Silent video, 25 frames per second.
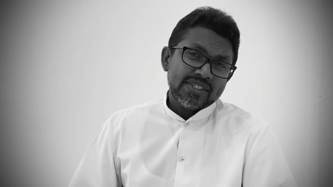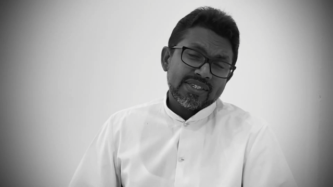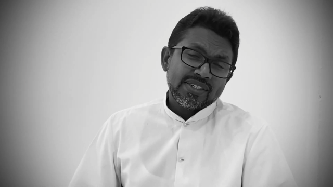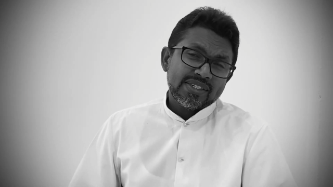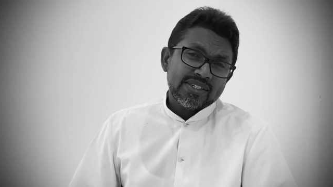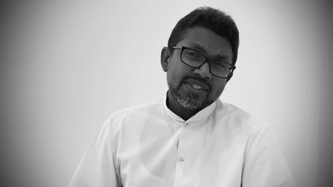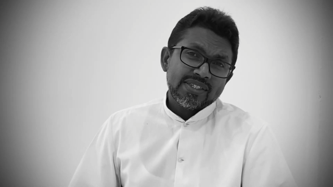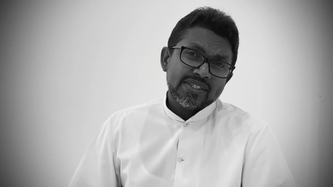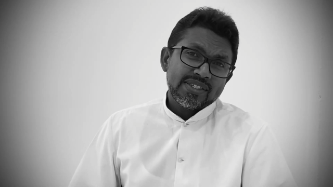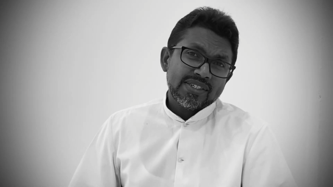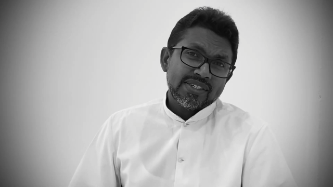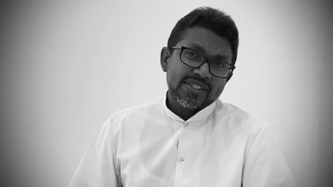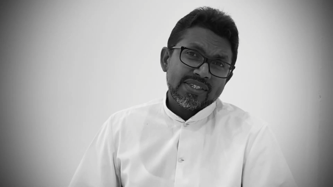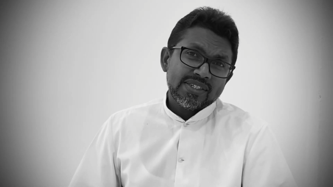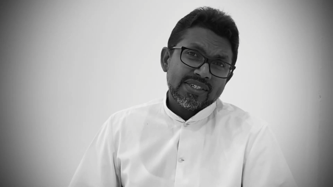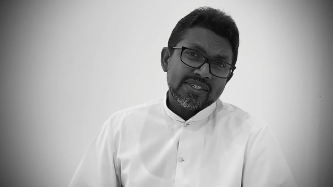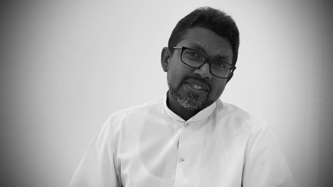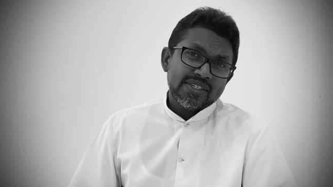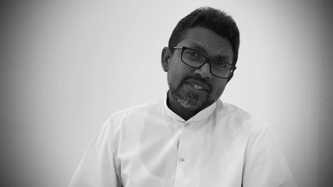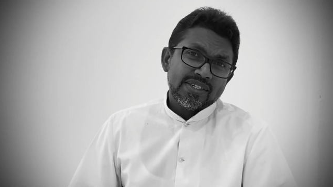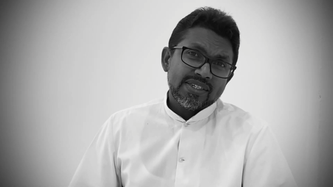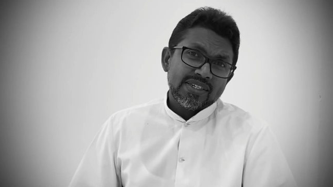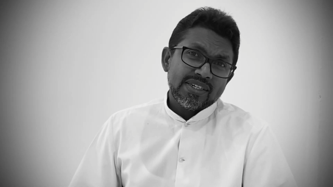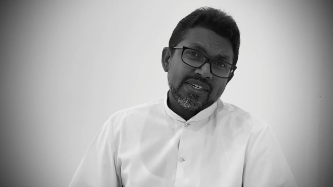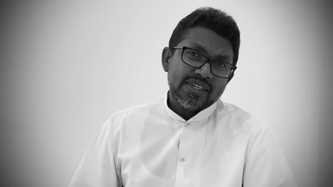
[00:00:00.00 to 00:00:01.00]

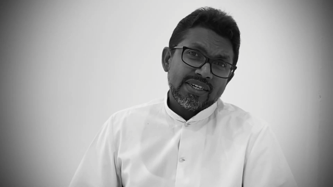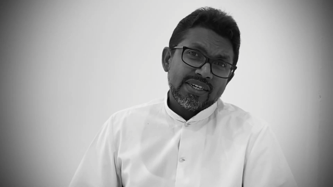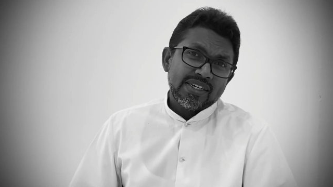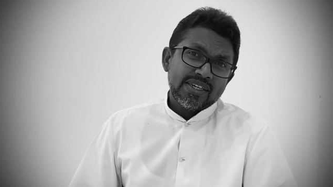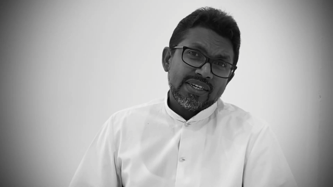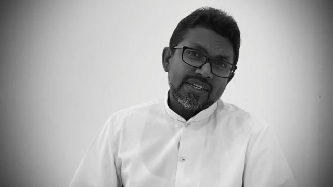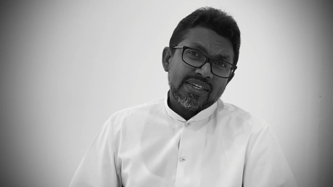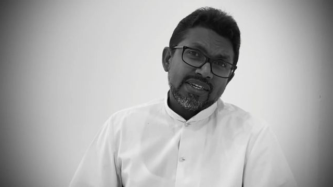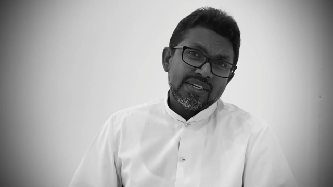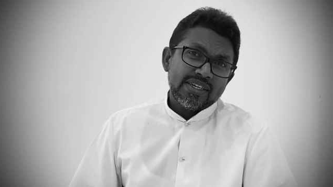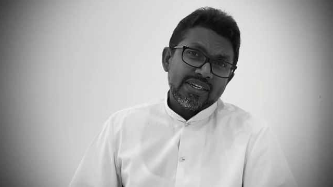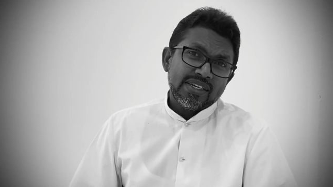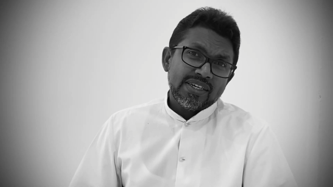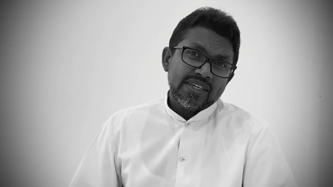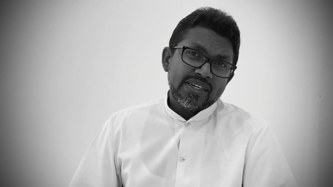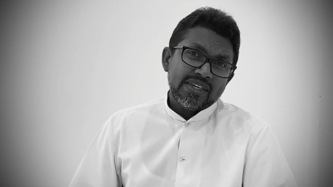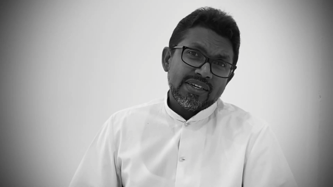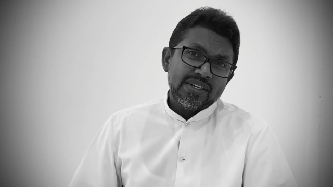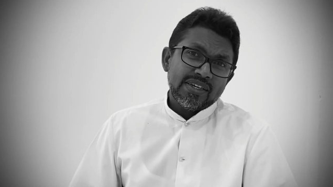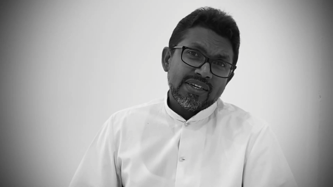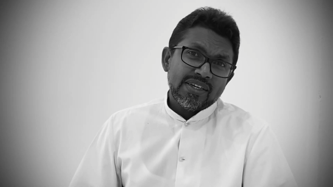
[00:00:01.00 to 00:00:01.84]
(no one is talking)